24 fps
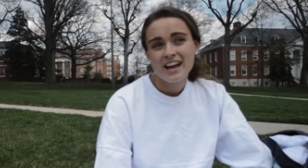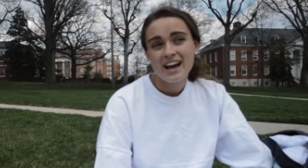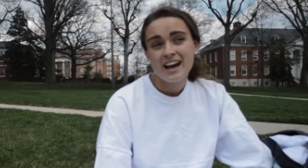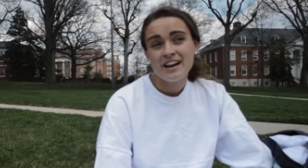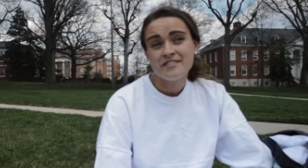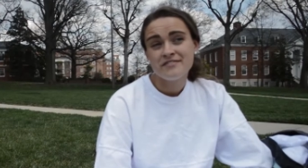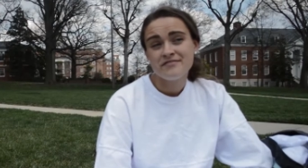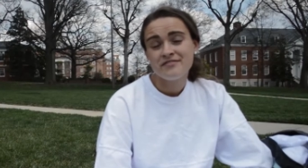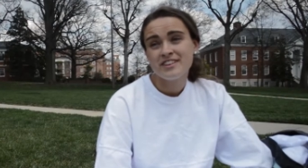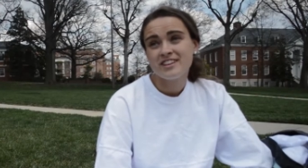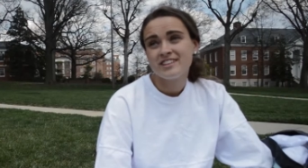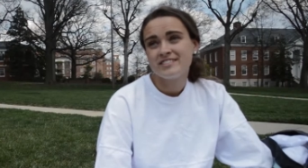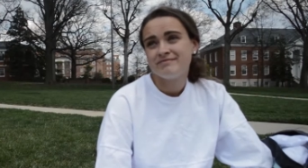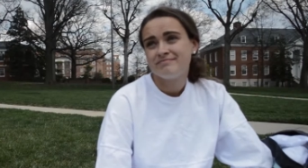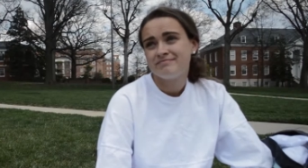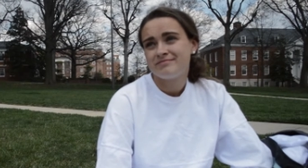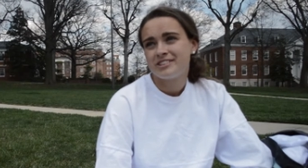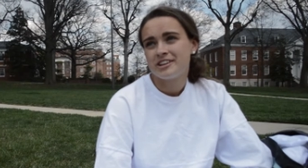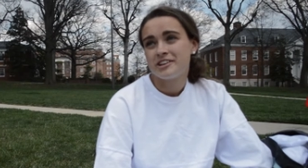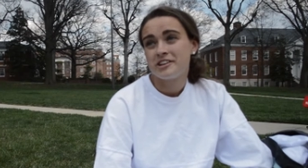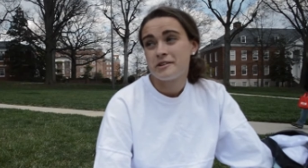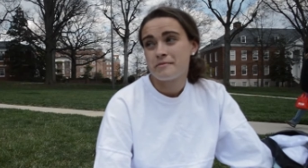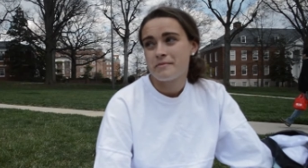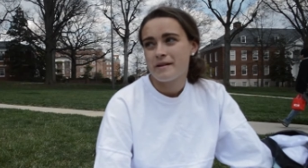I feel
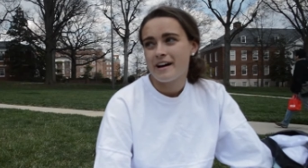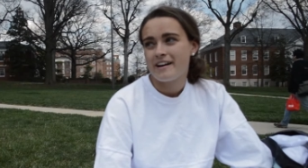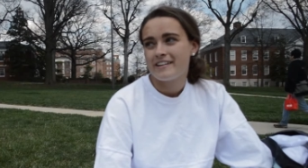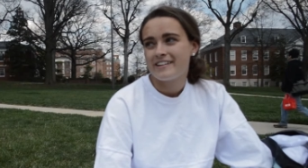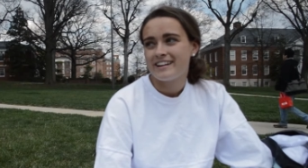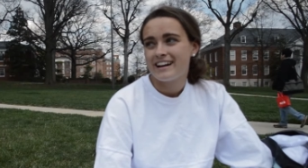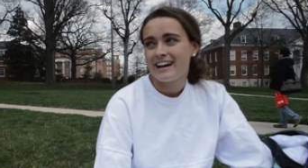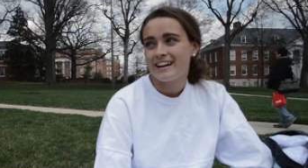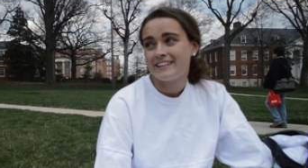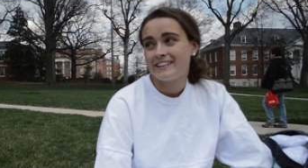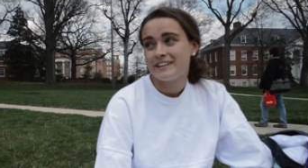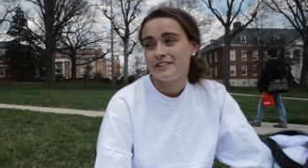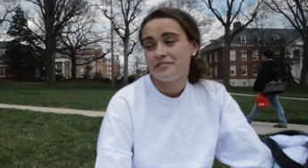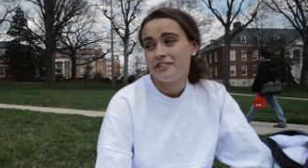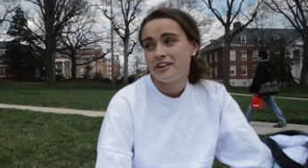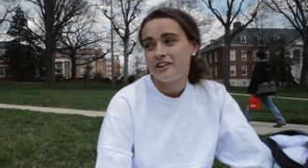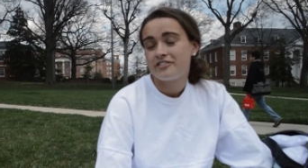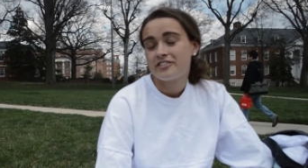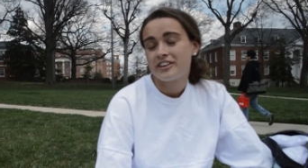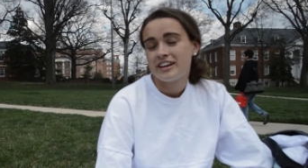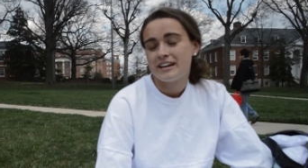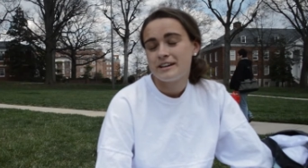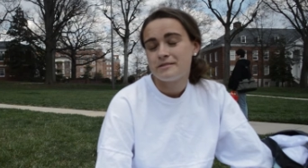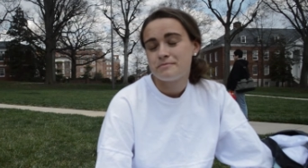good about it. I live off
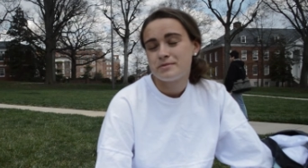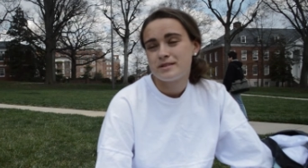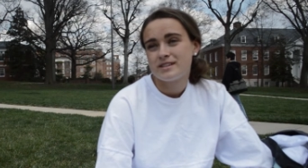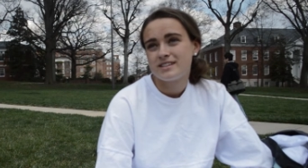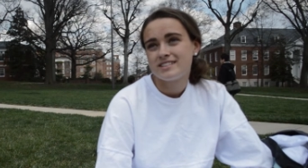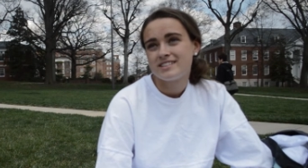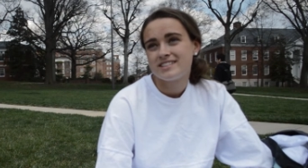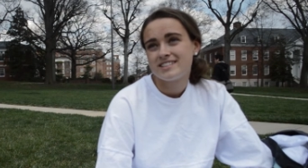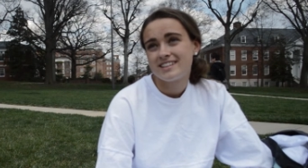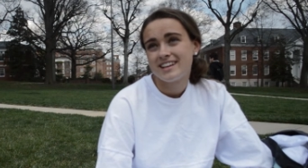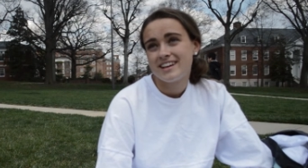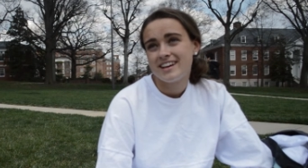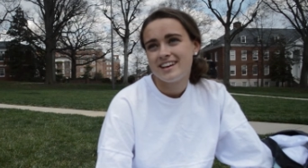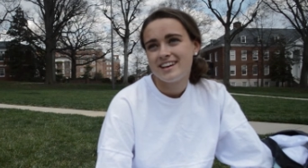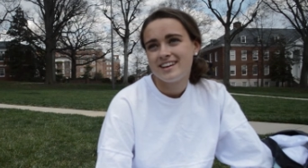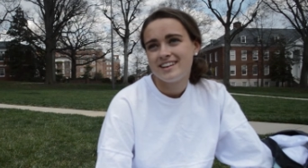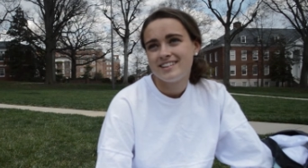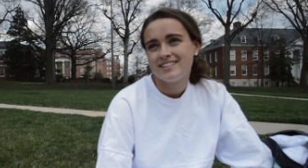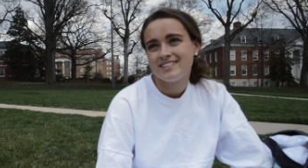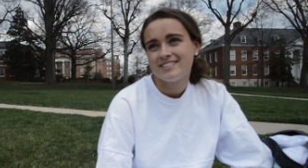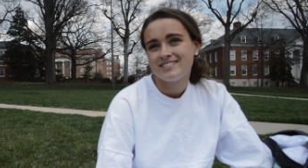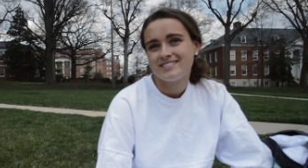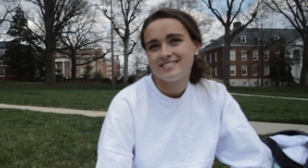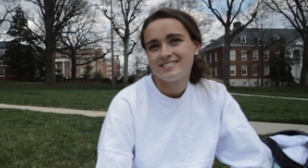campus,
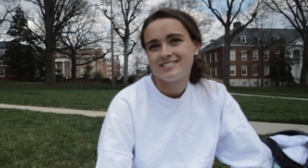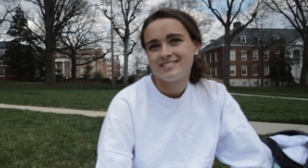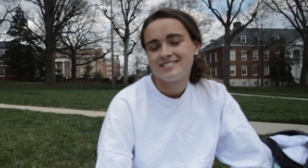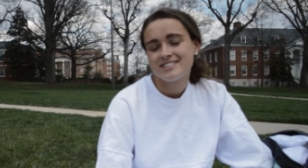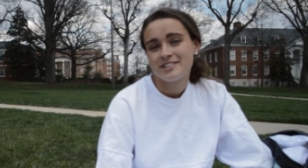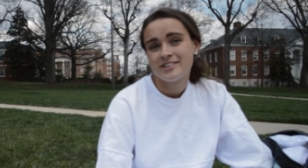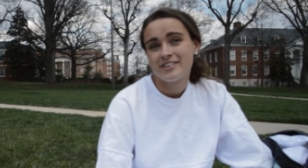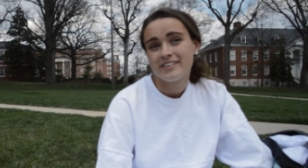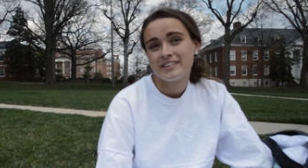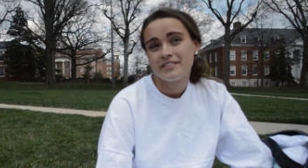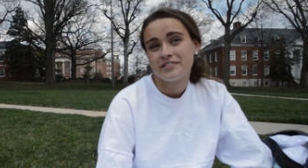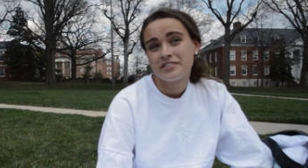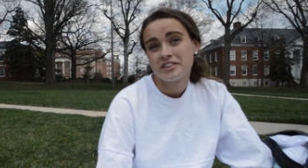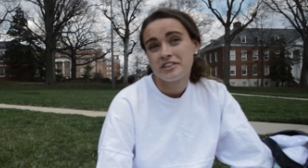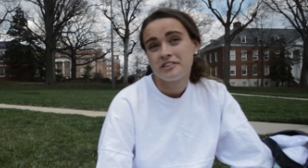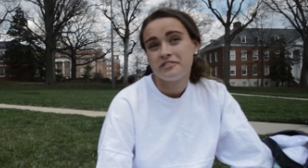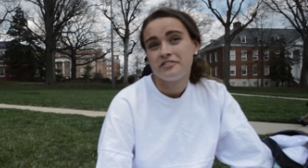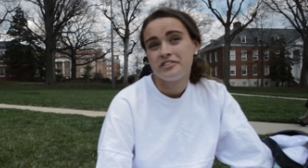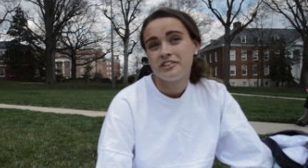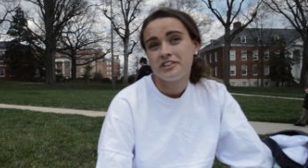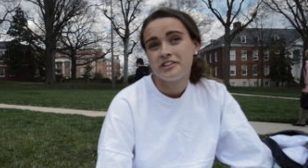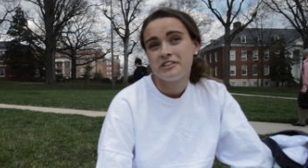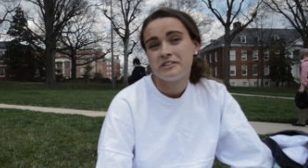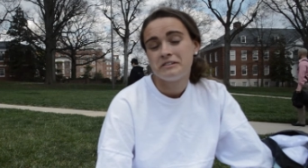and so I live at the
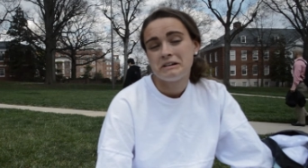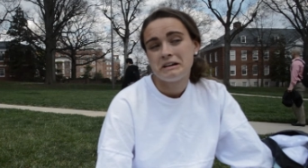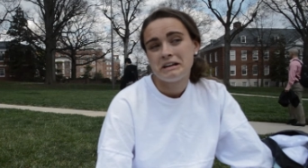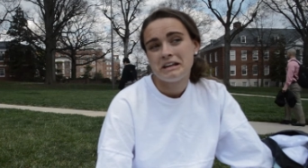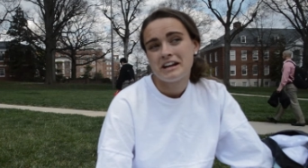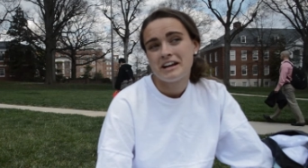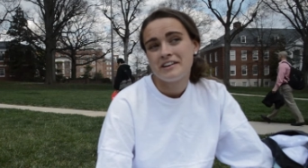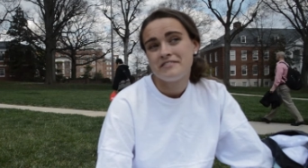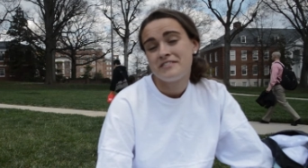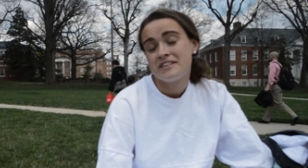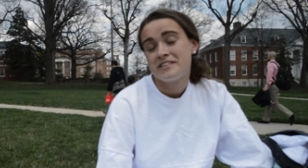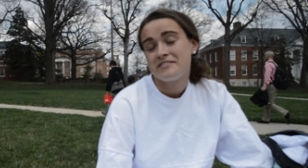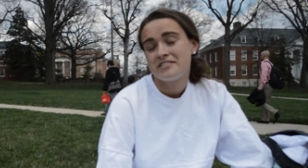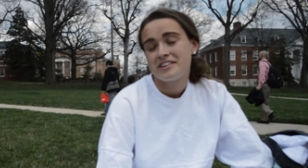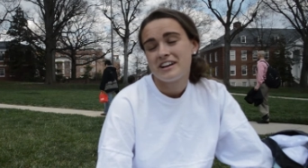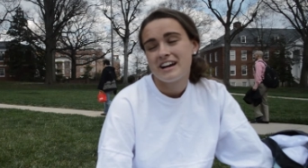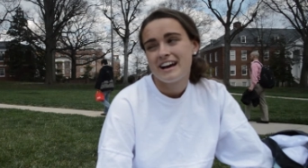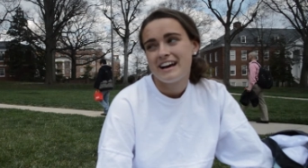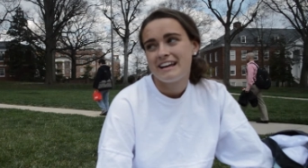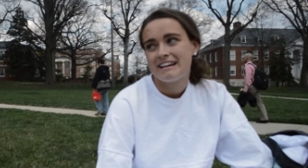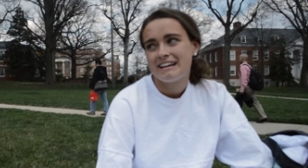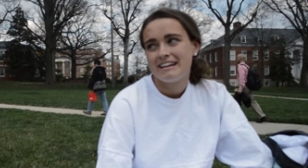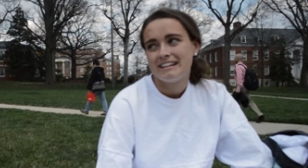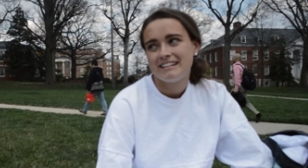view, and I've never
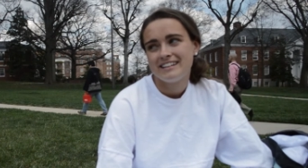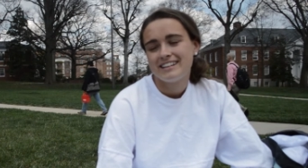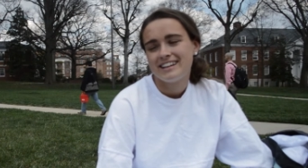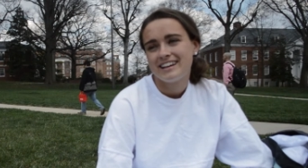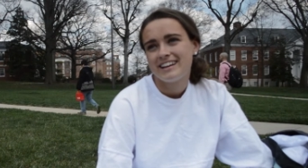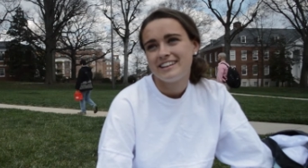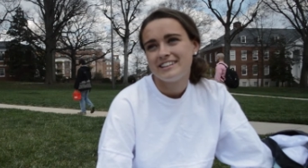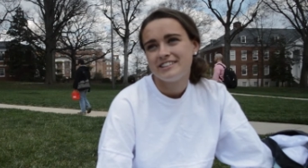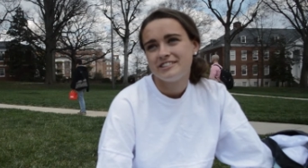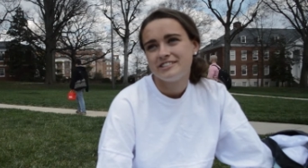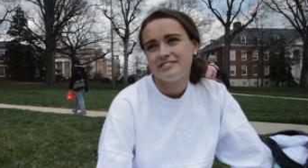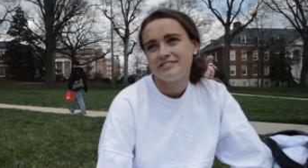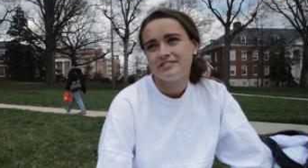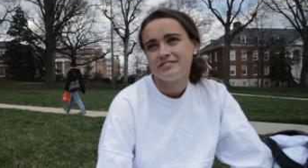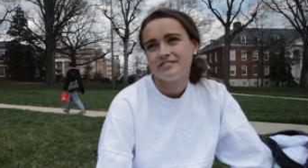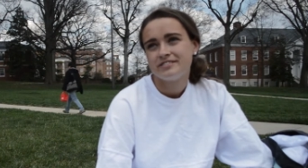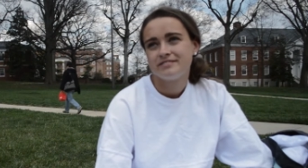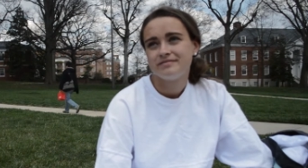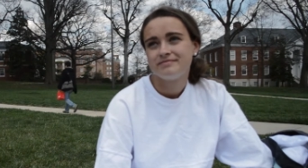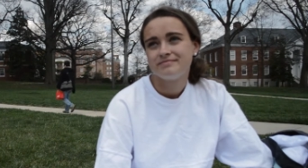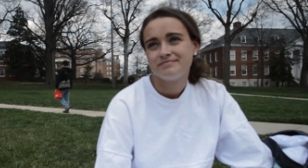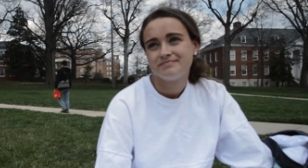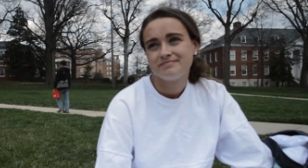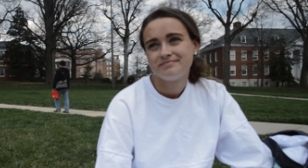had any kind of
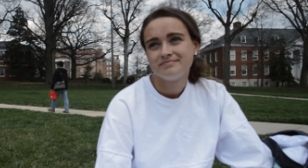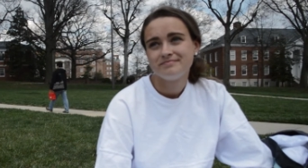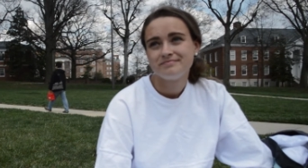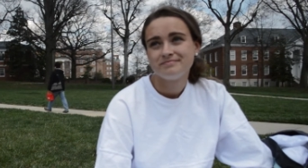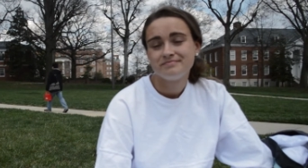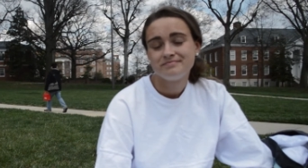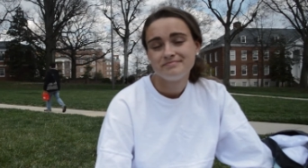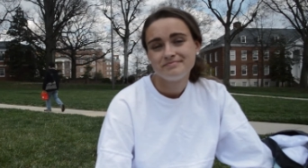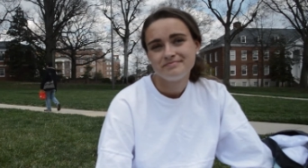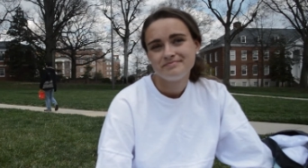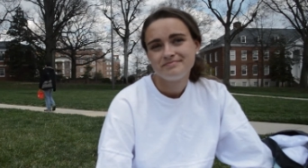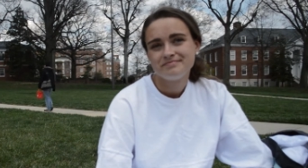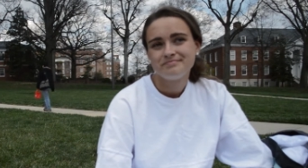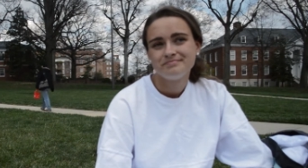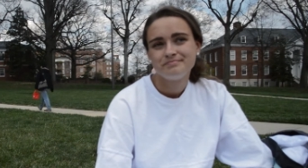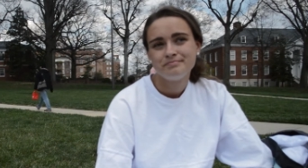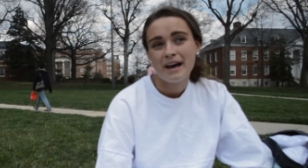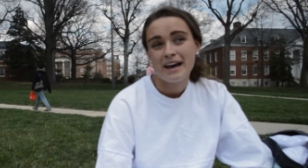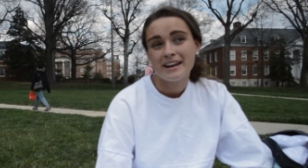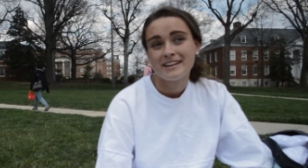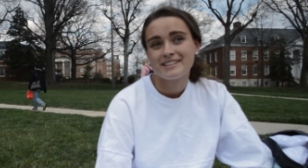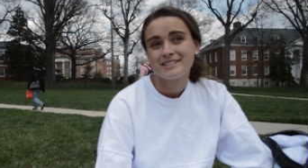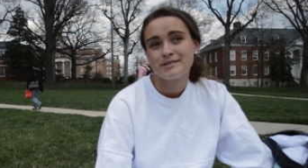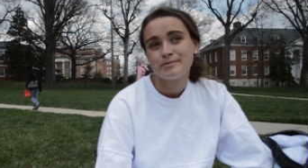
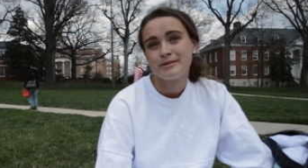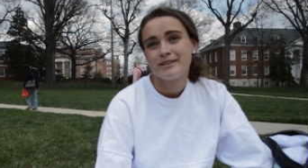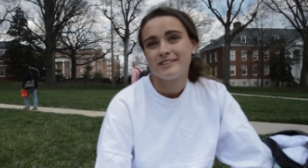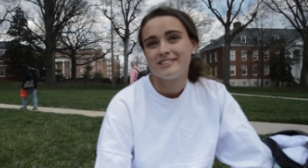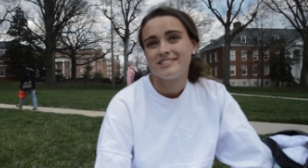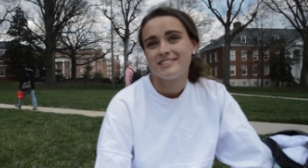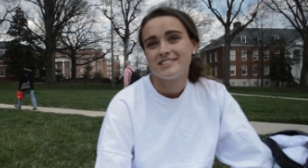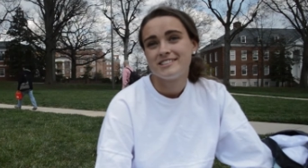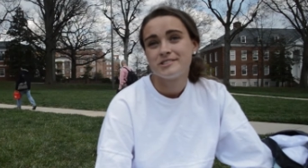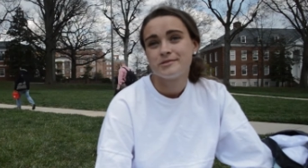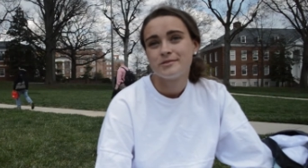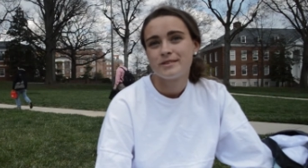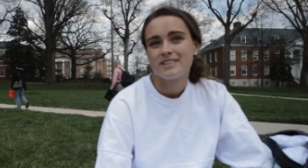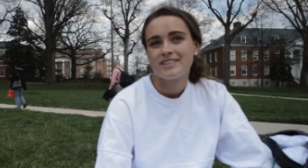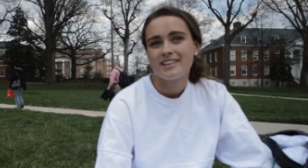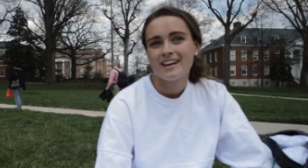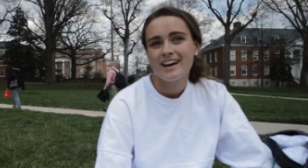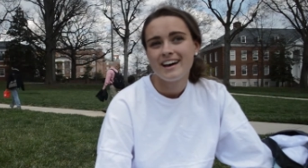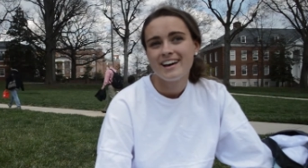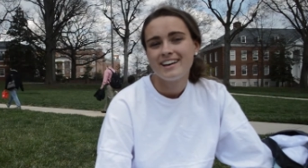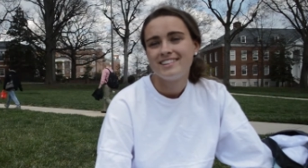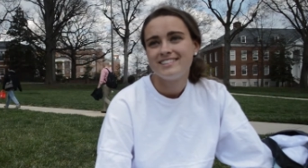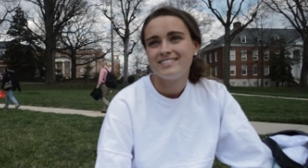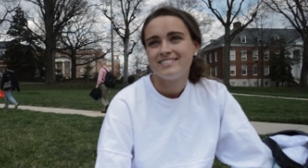bad experiences with
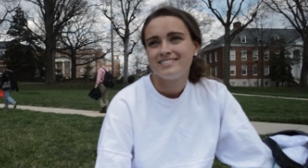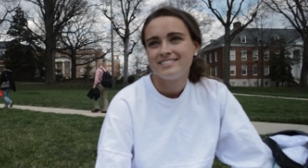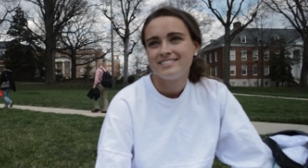that.